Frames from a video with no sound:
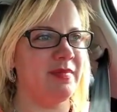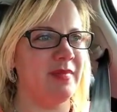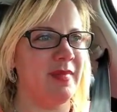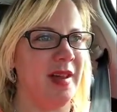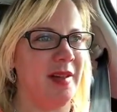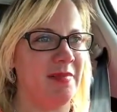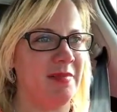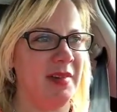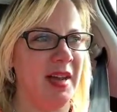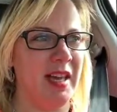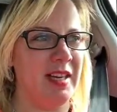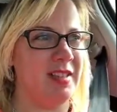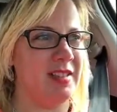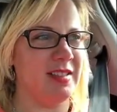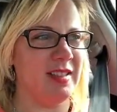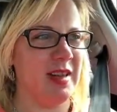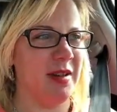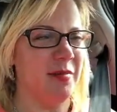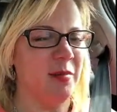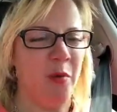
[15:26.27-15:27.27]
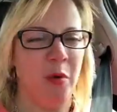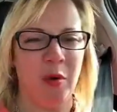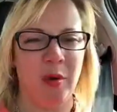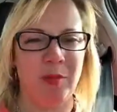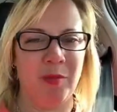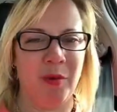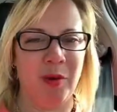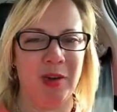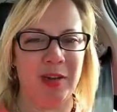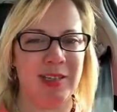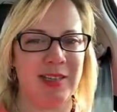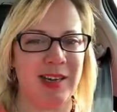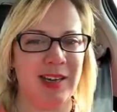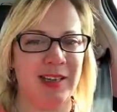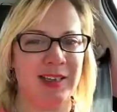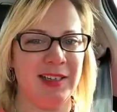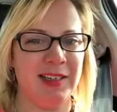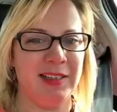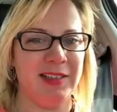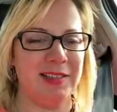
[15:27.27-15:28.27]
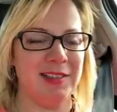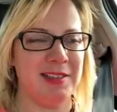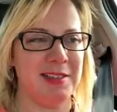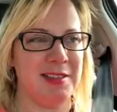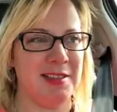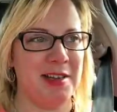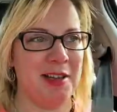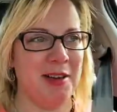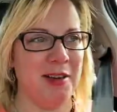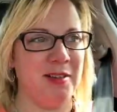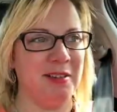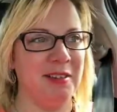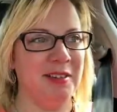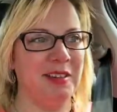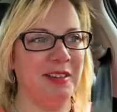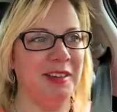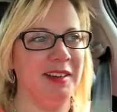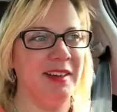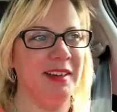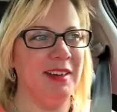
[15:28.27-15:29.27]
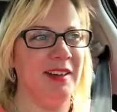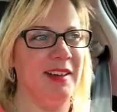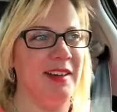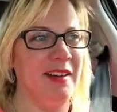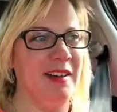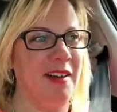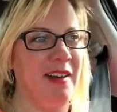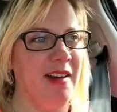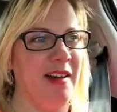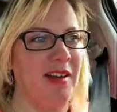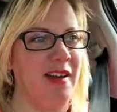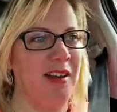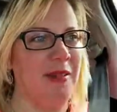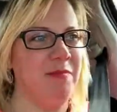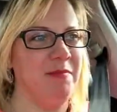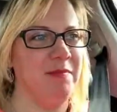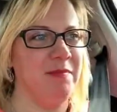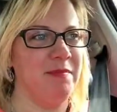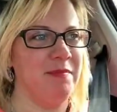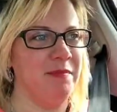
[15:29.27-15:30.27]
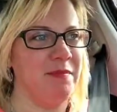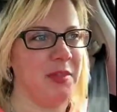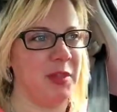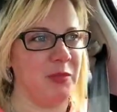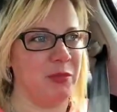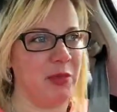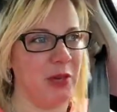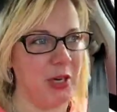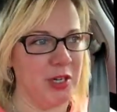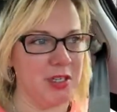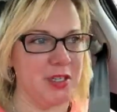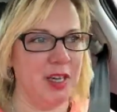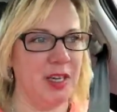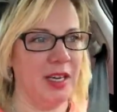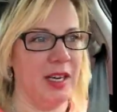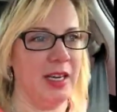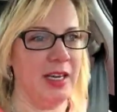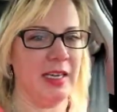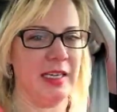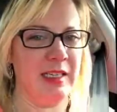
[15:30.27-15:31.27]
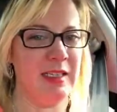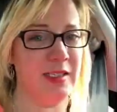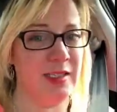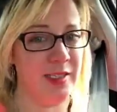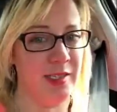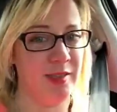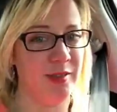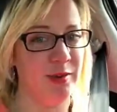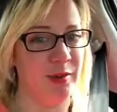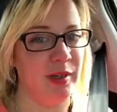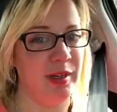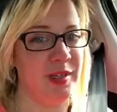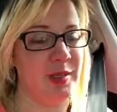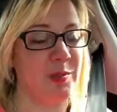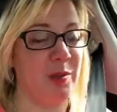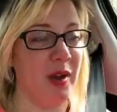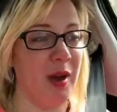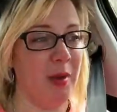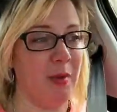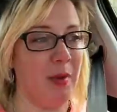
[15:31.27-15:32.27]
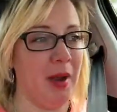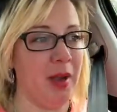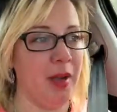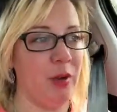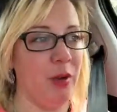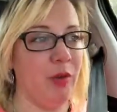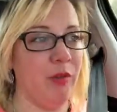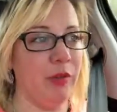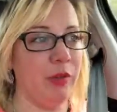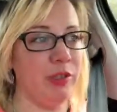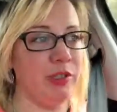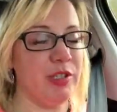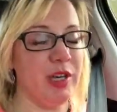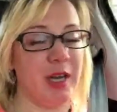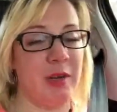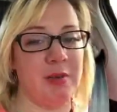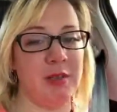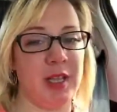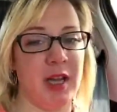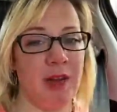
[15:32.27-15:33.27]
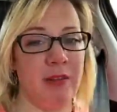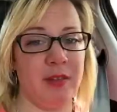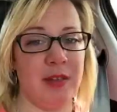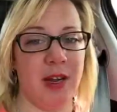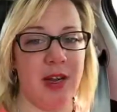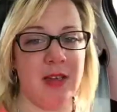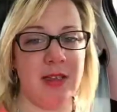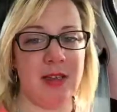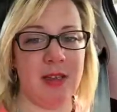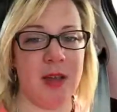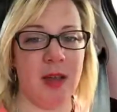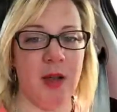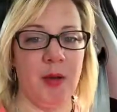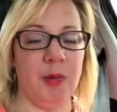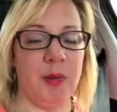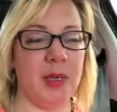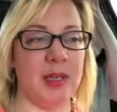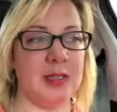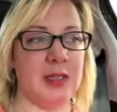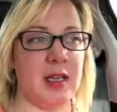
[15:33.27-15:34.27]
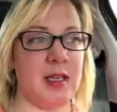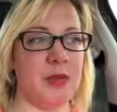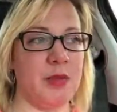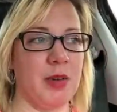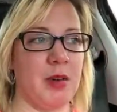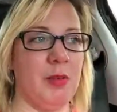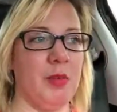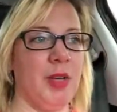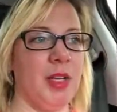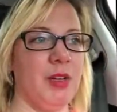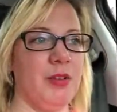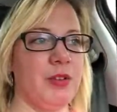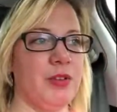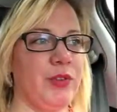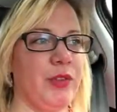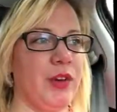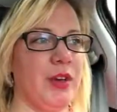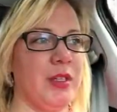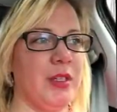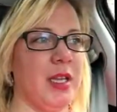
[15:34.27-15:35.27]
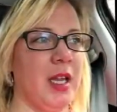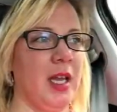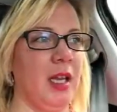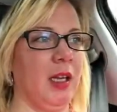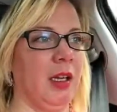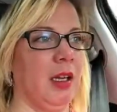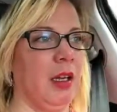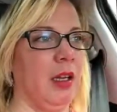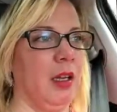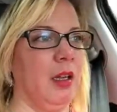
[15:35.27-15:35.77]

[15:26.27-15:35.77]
I just get more and more excited. So the first thing I need to do is buy my oval shaped galvanized tub, because that's what I'm going to use for a sink.